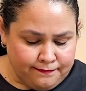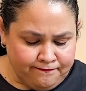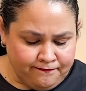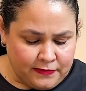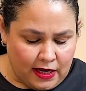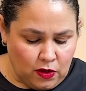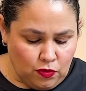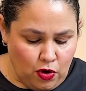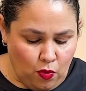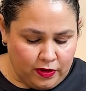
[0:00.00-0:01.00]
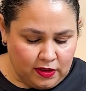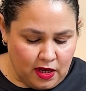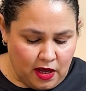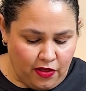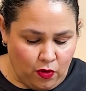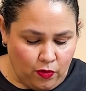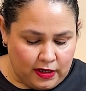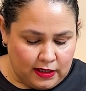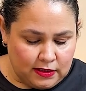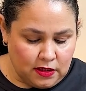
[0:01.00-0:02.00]
I don't know what the other one
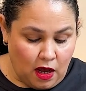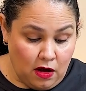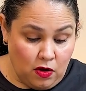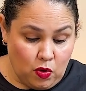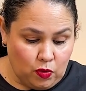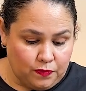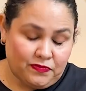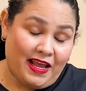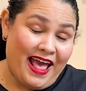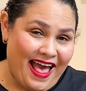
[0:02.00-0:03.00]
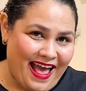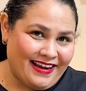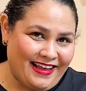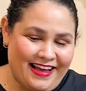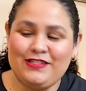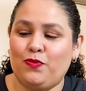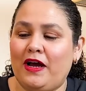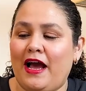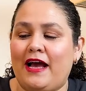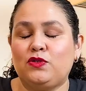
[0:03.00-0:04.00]
is. Oh, and guess
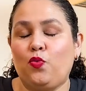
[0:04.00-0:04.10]
what, guys?